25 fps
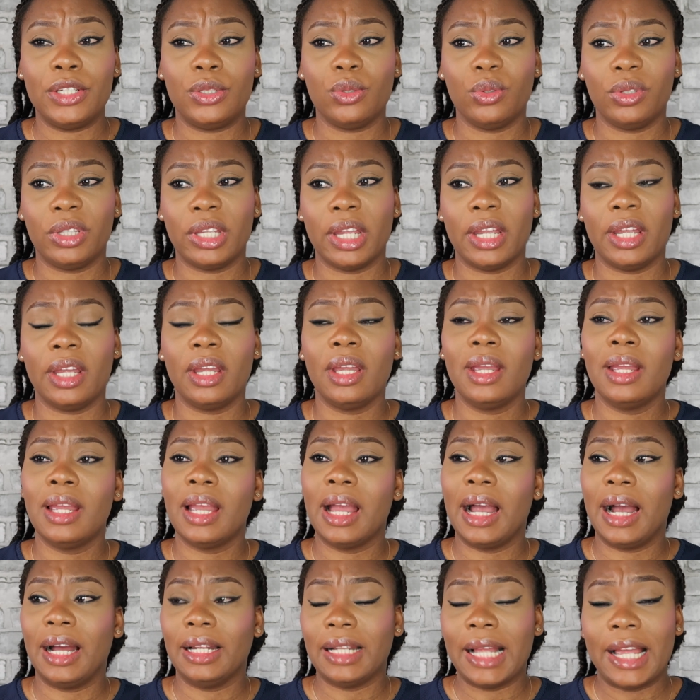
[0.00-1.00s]
do there,
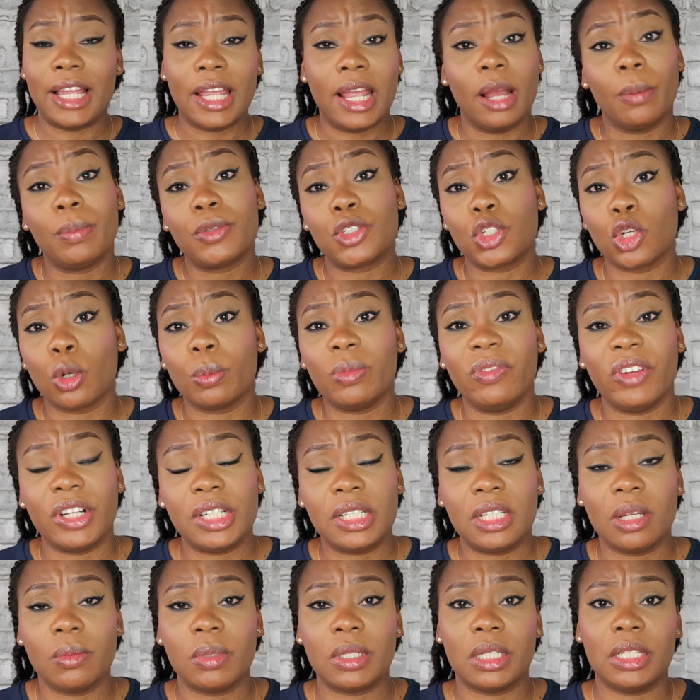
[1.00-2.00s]
and I help chop
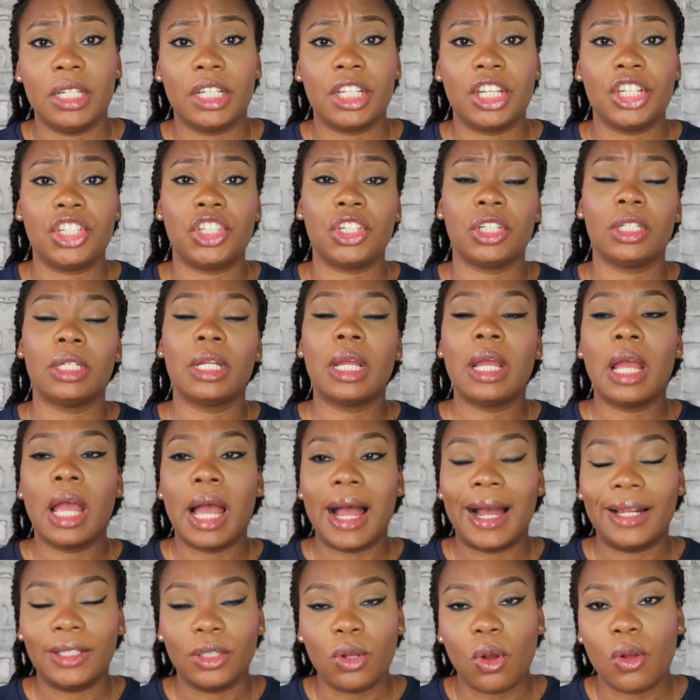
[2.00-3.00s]
vegetables in the kitchen.
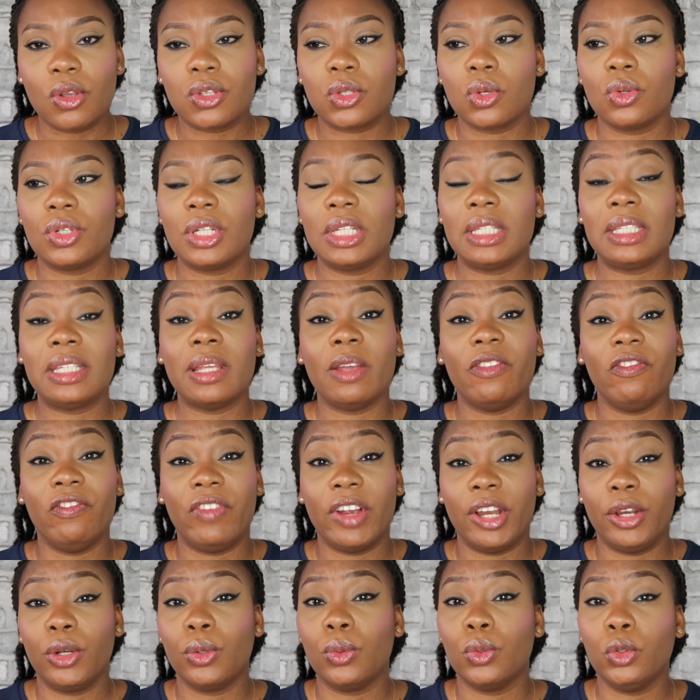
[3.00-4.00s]
And also this is a
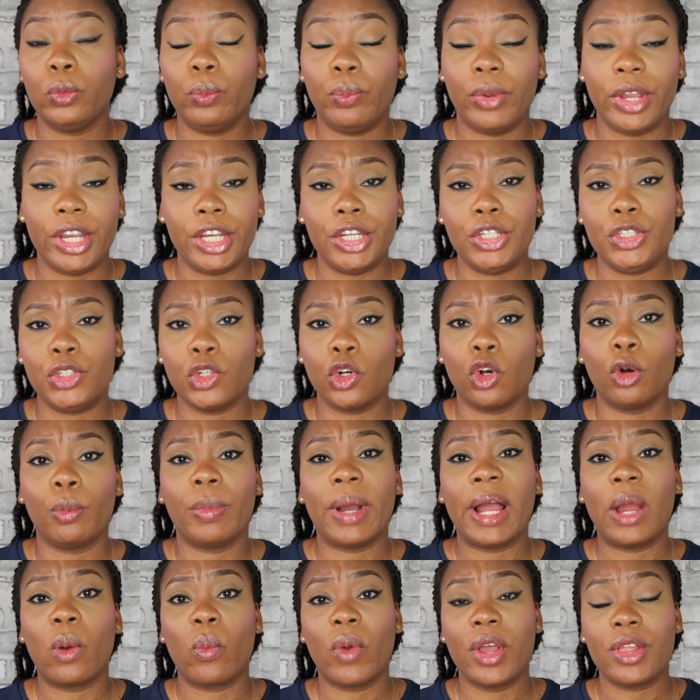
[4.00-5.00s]
very good paying job.
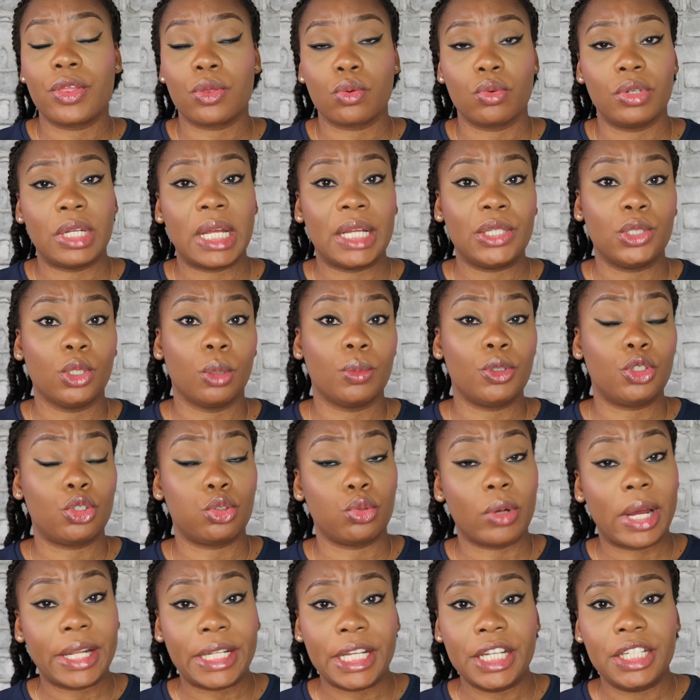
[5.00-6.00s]
I went through that job
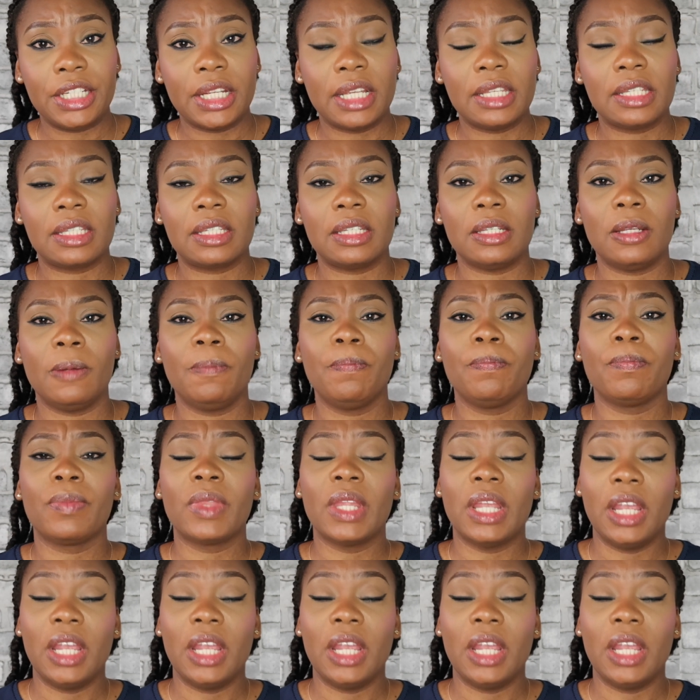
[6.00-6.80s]
through an agency.